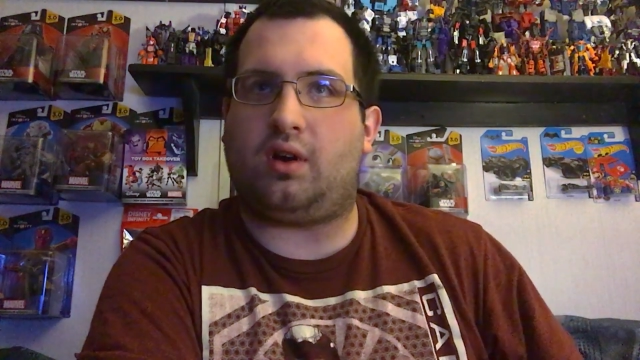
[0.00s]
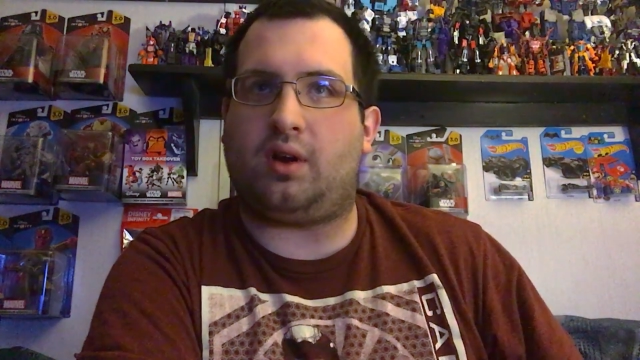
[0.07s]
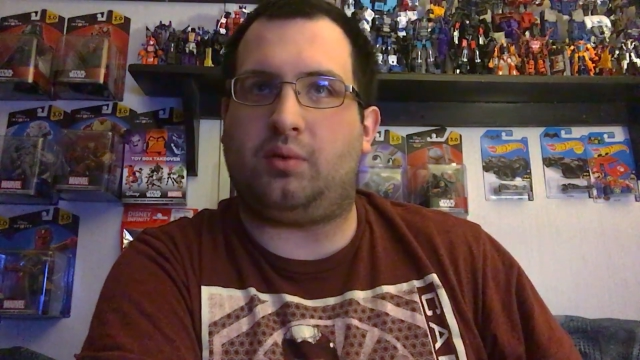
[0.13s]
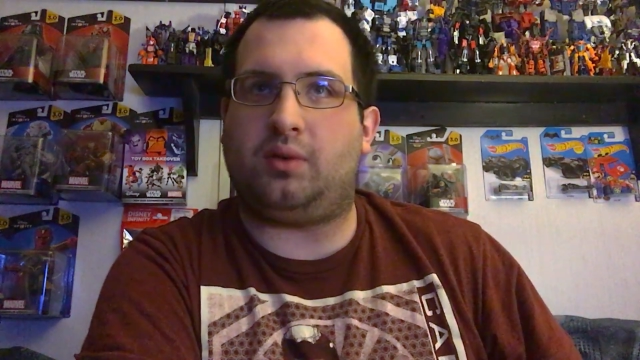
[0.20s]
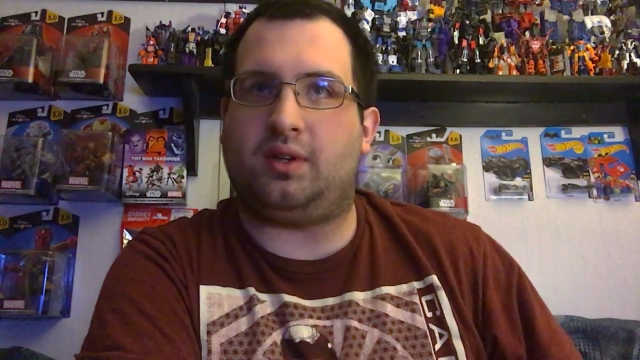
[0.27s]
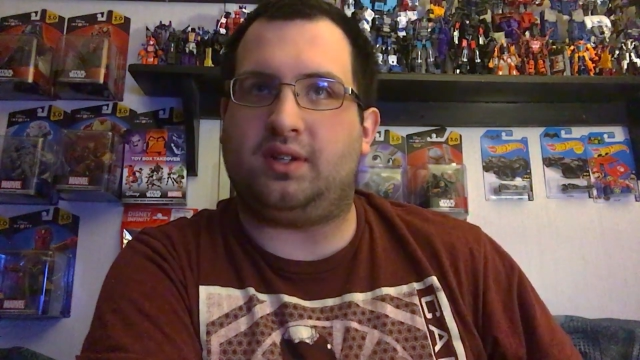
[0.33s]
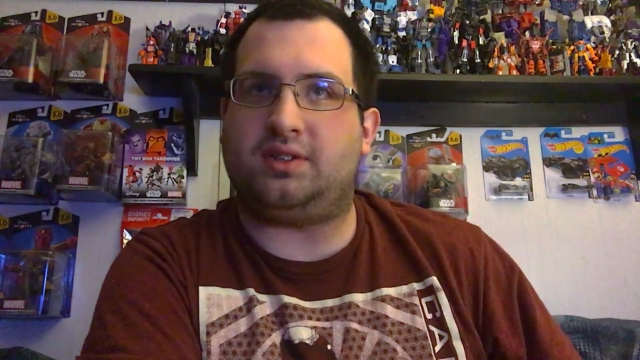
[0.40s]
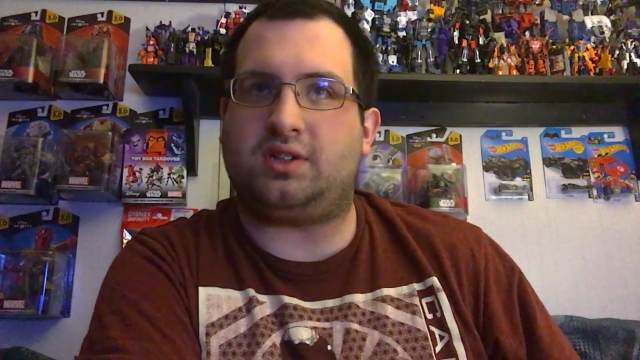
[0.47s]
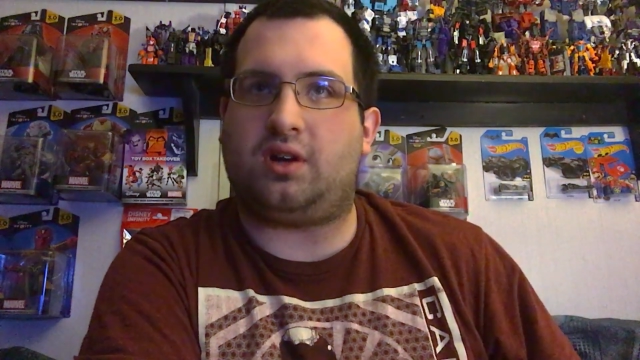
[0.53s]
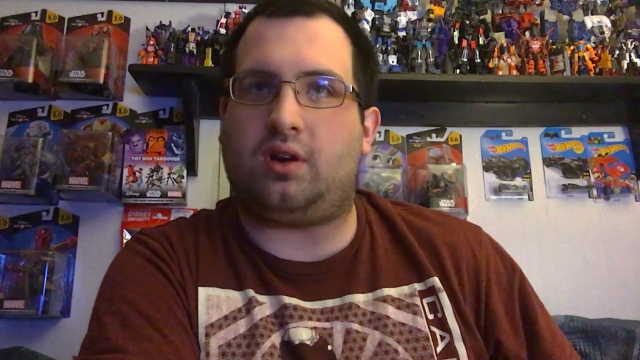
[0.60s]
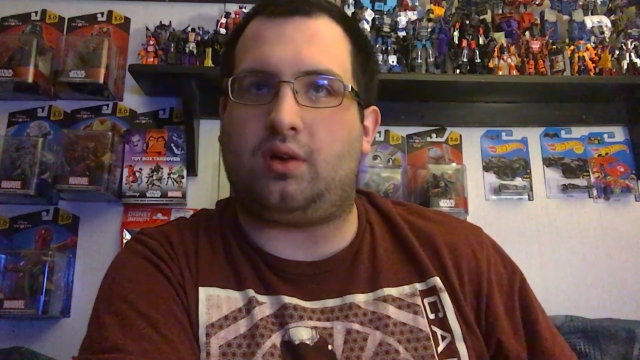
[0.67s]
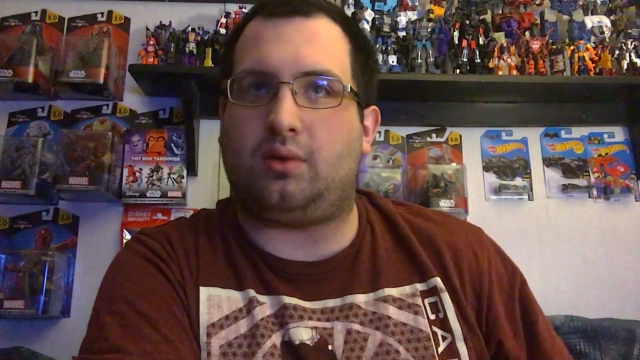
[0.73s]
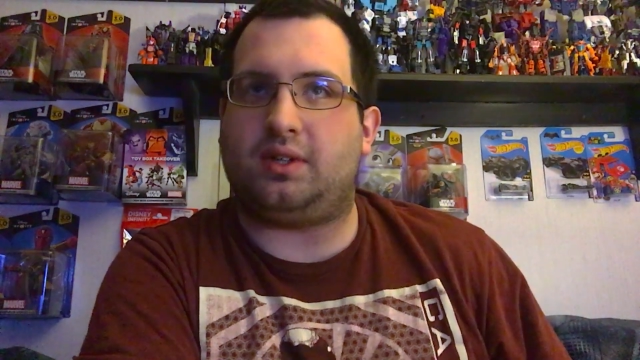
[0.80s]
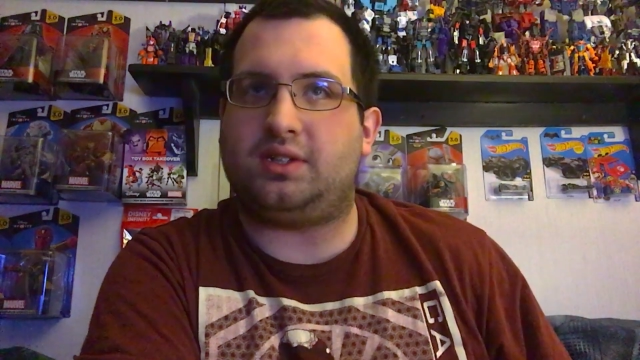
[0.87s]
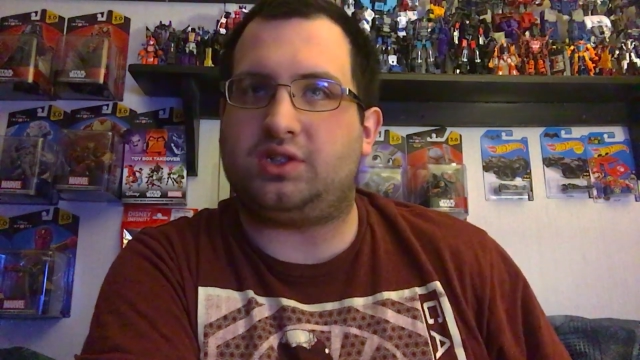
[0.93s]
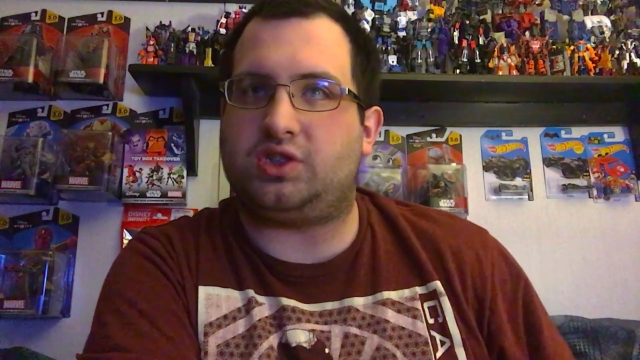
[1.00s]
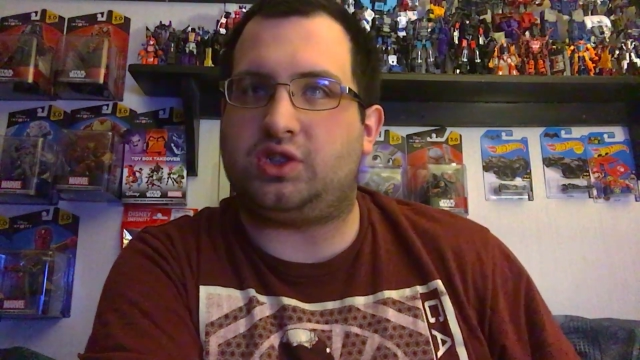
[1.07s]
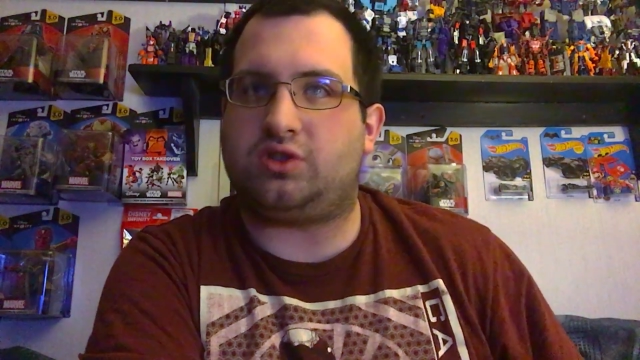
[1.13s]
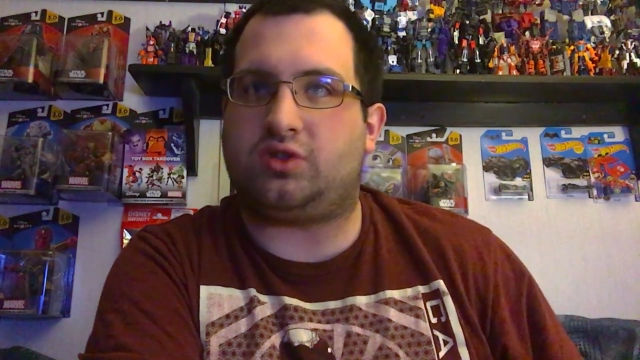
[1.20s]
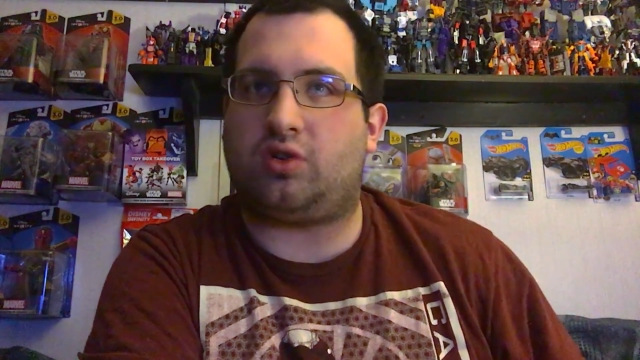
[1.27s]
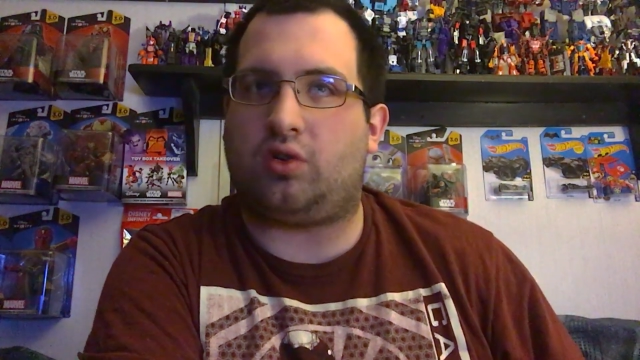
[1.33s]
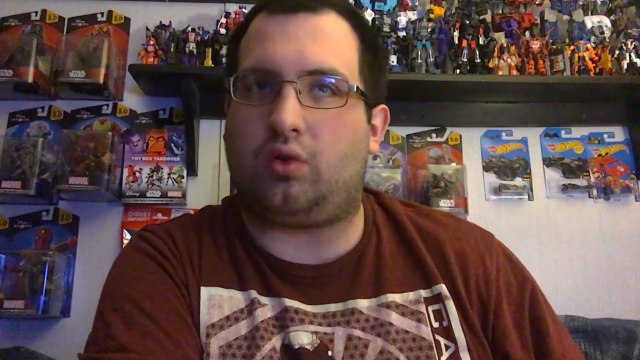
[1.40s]
I realized, oh, it's
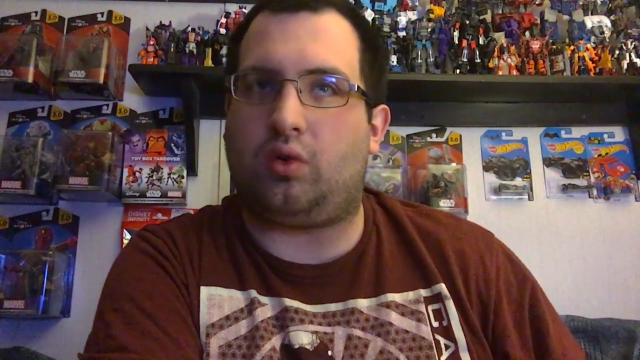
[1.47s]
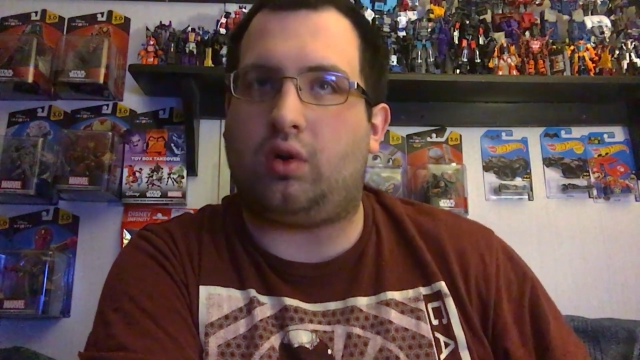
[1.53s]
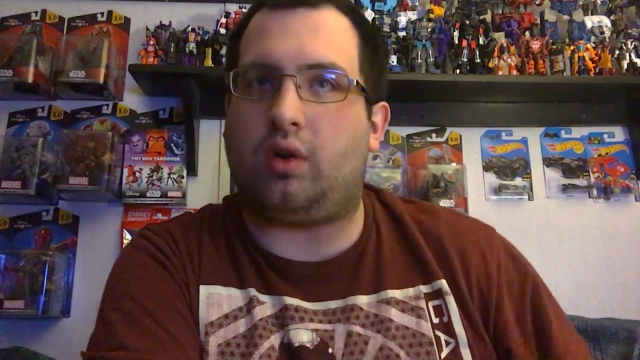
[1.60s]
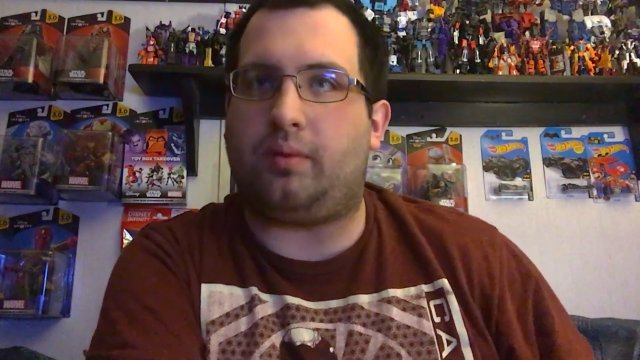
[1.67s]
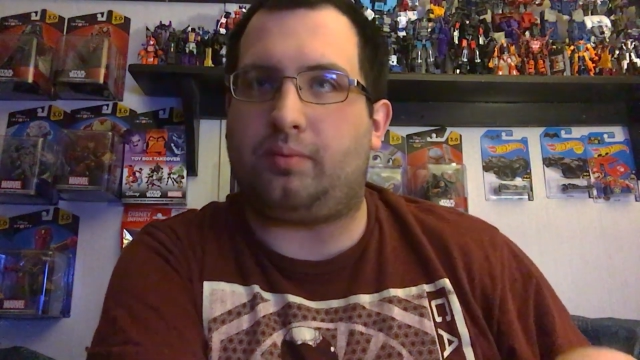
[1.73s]
just her aura